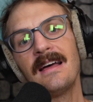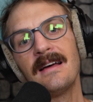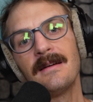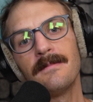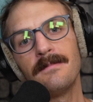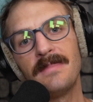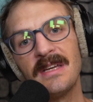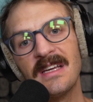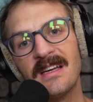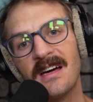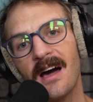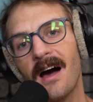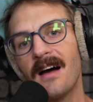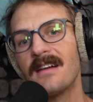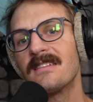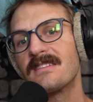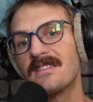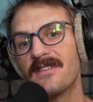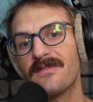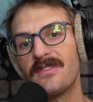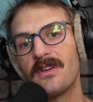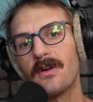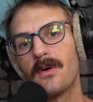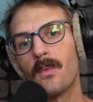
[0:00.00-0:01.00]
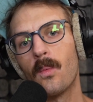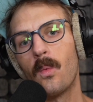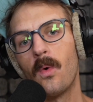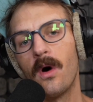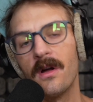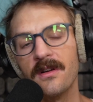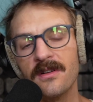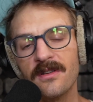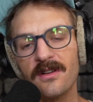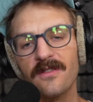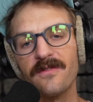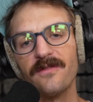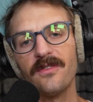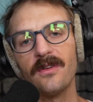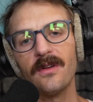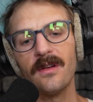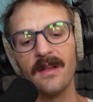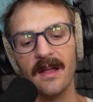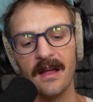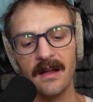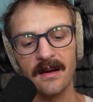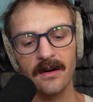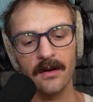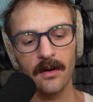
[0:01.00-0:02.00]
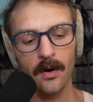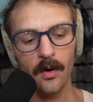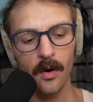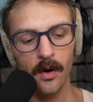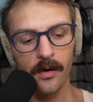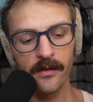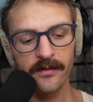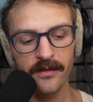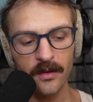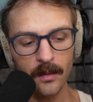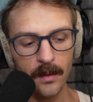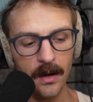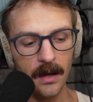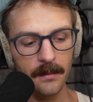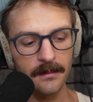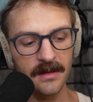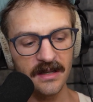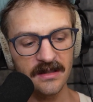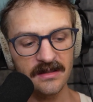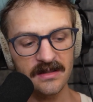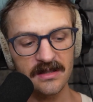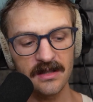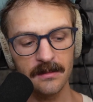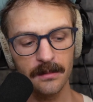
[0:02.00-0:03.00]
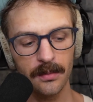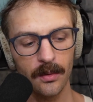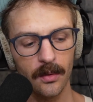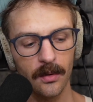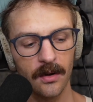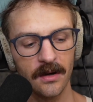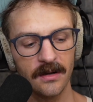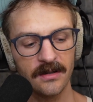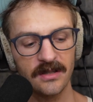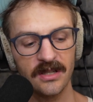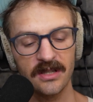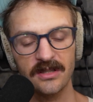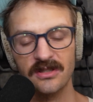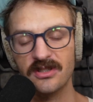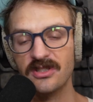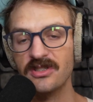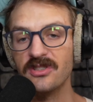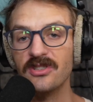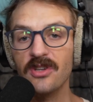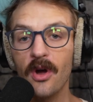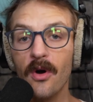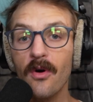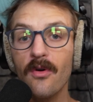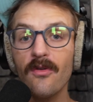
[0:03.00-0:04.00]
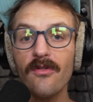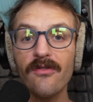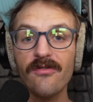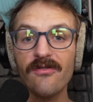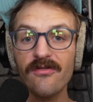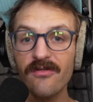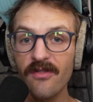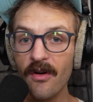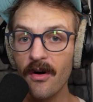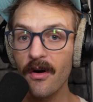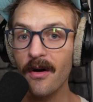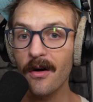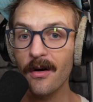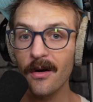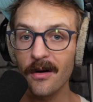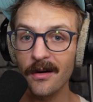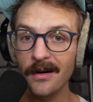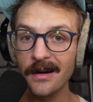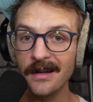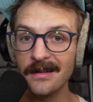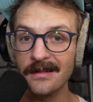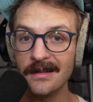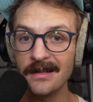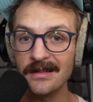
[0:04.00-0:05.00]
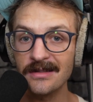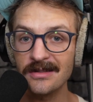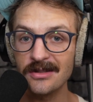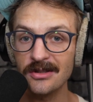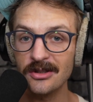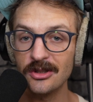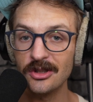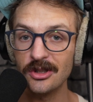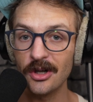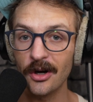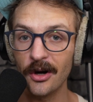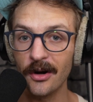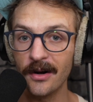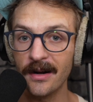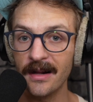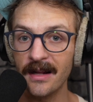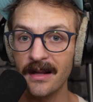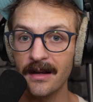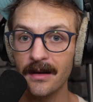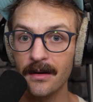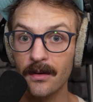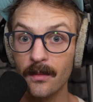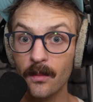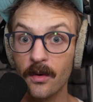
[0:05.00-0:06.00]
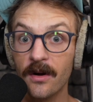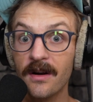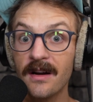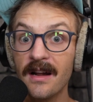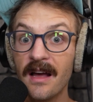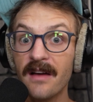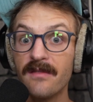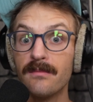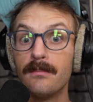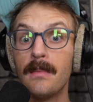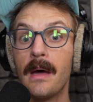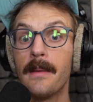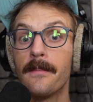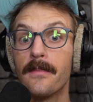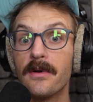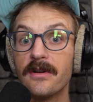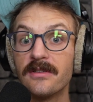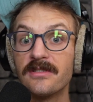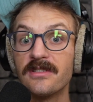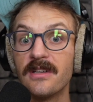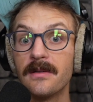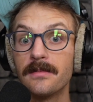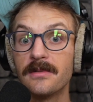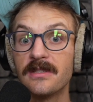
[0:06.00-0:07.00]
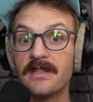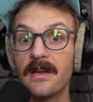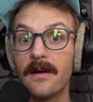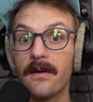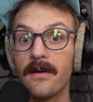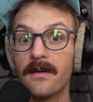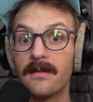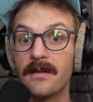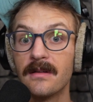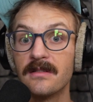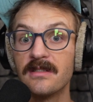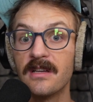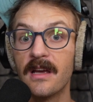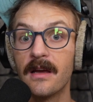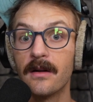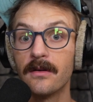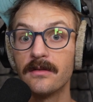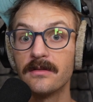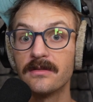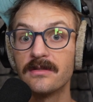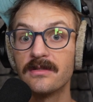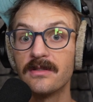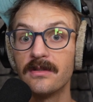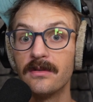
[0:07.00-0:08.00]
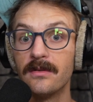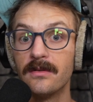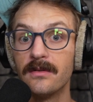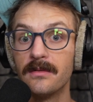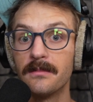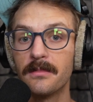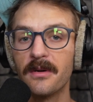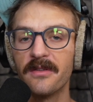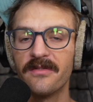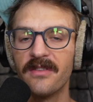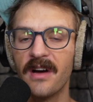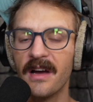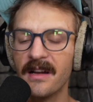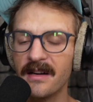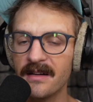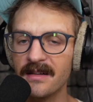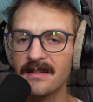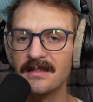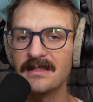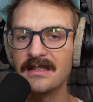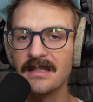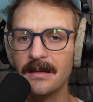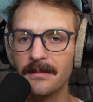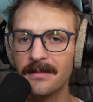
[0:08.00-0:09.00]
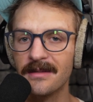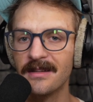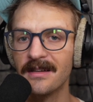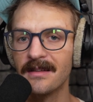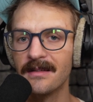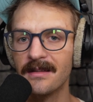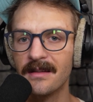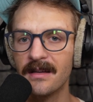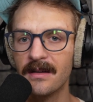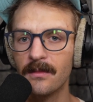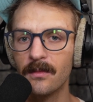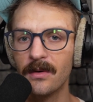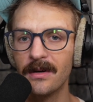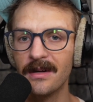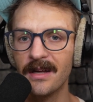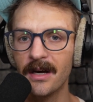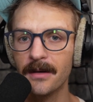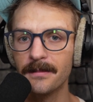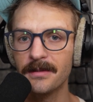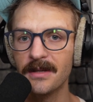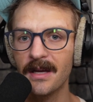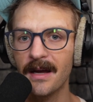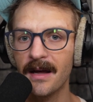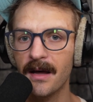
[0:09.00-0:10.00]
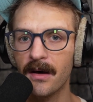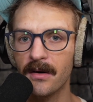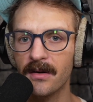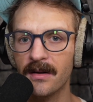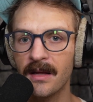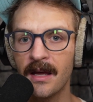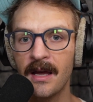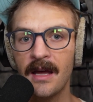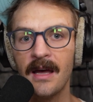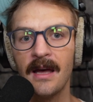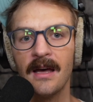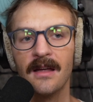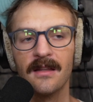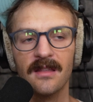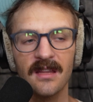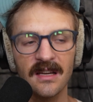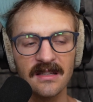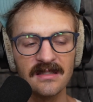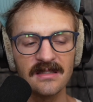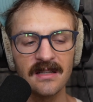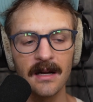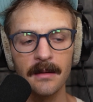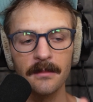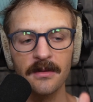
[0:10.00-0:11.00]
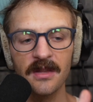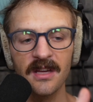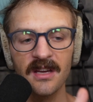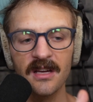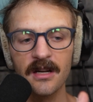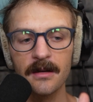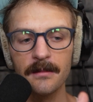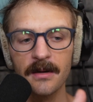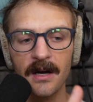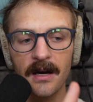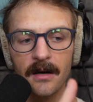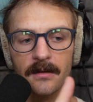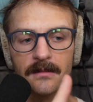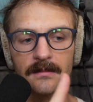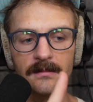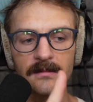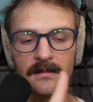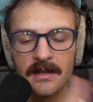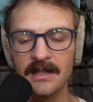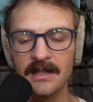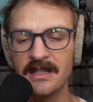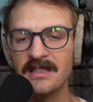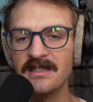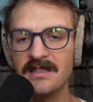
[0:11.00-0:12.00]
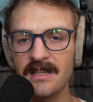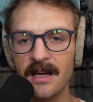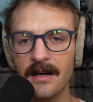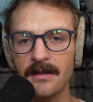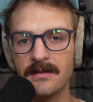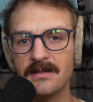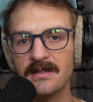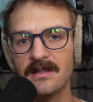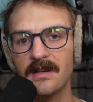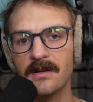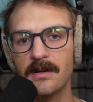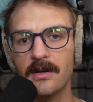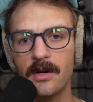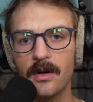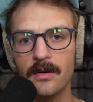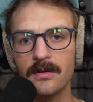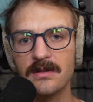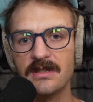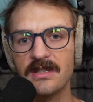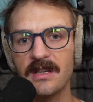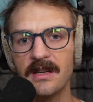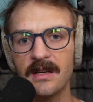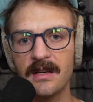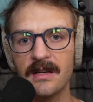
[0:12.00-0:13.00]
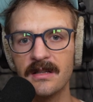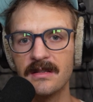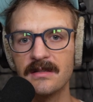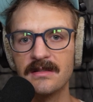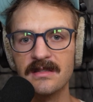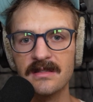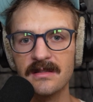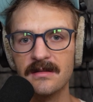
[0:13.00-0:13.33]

because of your wonderful and overwhelming support so far in this journey, we're going to have memberships here on the channel soon, provided it's something that would help you out. Things that I'm thinking about, discounts on coaching and